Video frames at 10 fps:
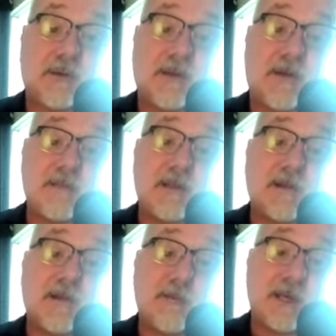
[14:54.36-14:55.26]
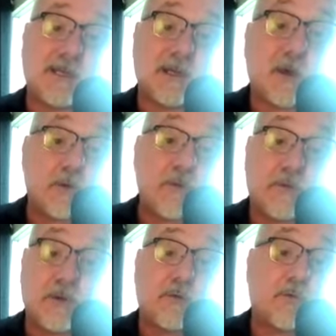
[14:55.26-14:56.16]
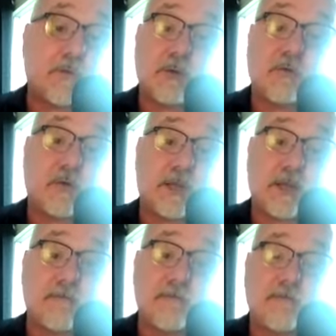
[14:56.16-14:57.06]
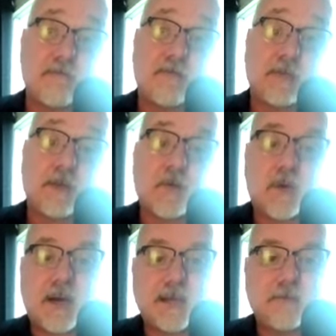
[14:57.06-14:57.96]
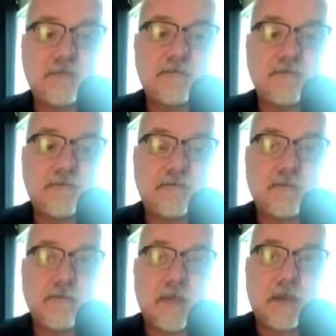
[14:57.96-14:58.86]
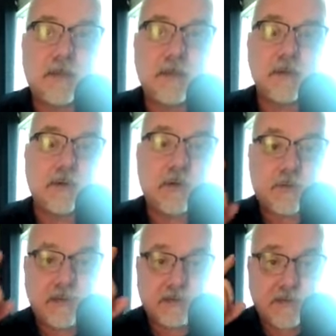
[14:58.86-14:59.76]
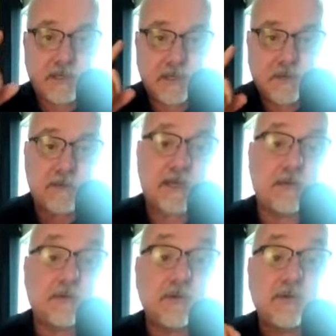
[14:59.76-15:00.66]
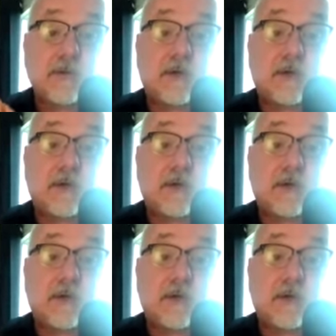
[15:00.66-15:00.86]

tell me their opinion over and over and over again? Why? You're always training your mind, so you should